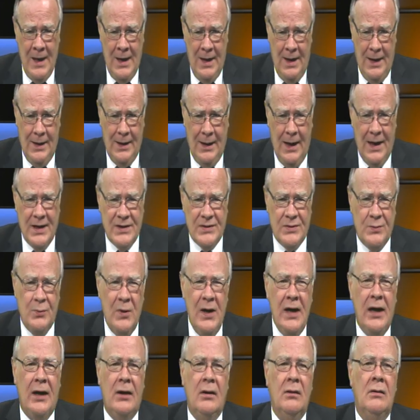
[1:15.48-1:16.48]
And last
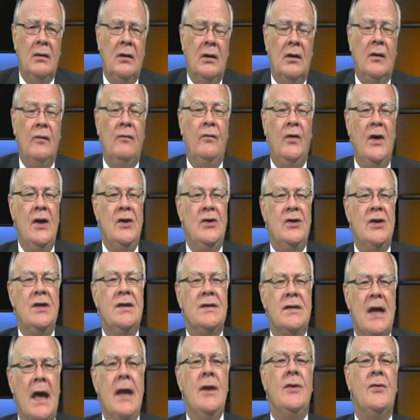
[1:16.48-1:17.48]
week,
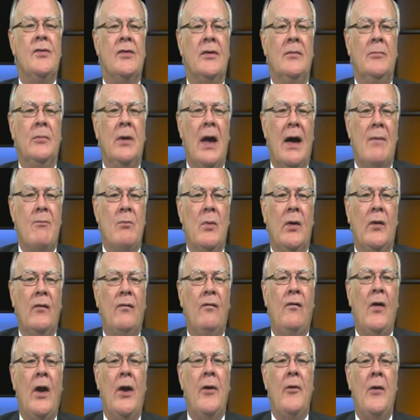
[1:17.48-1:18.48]
Fiji's interim government
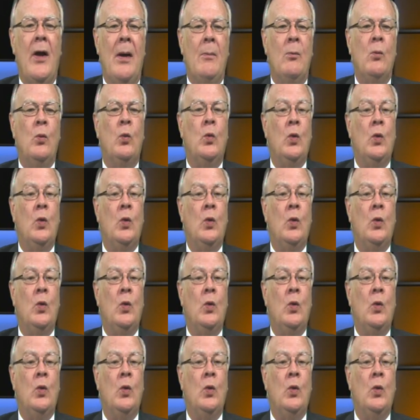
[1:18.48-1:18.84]
followed up